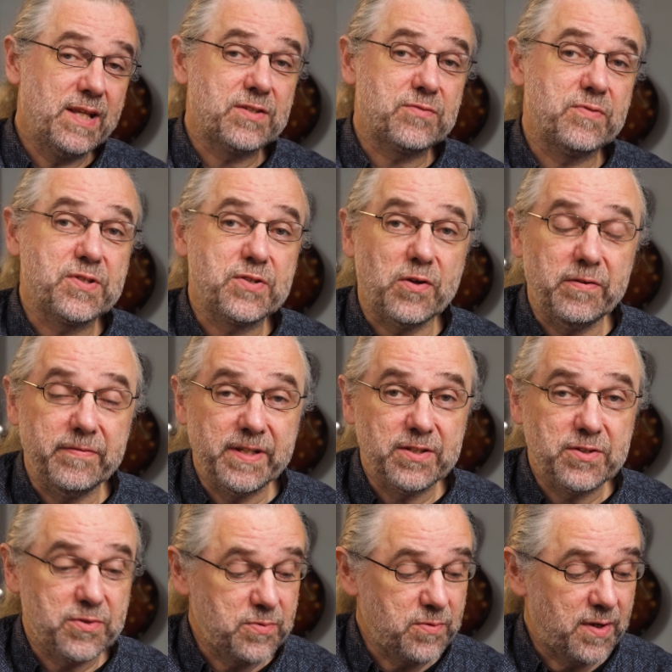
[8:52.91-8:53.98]
It's resolving
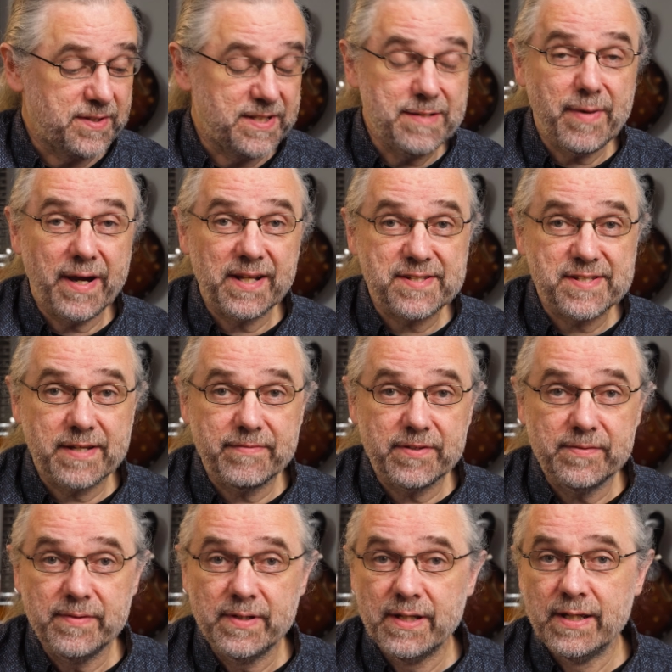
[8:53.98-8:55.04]
to a D minor
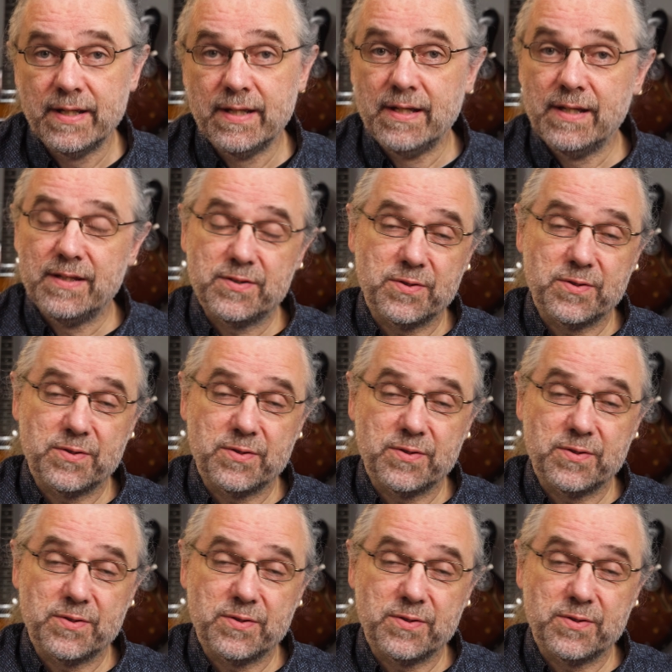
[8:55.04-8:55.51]
7.